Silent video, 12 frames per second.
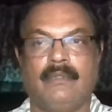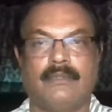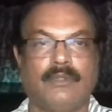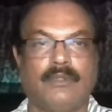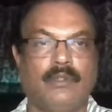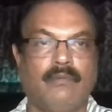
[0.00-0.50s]

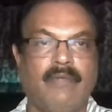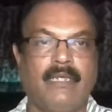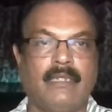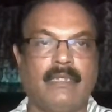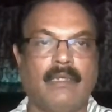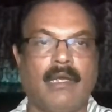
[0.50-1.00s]
So
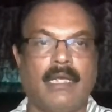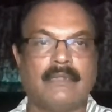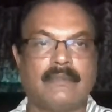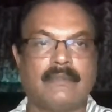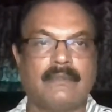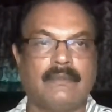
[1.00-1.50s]
when
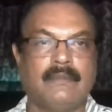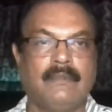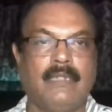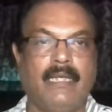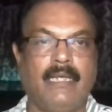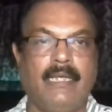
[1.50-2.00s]
glass
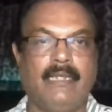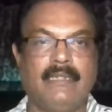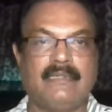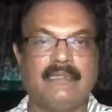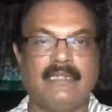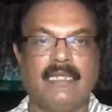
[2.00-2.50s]

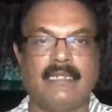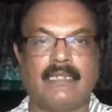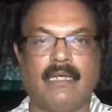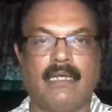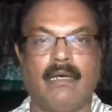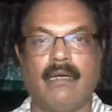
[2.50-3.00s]
and
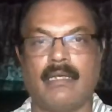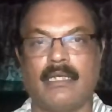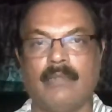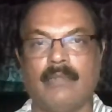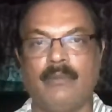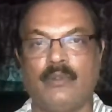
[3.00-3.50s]
silk are
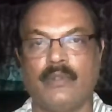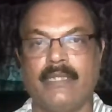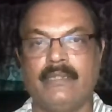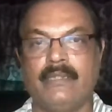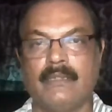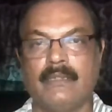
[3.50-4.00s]
rubbed
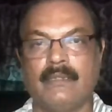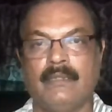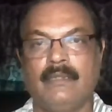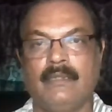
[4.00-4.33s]
together,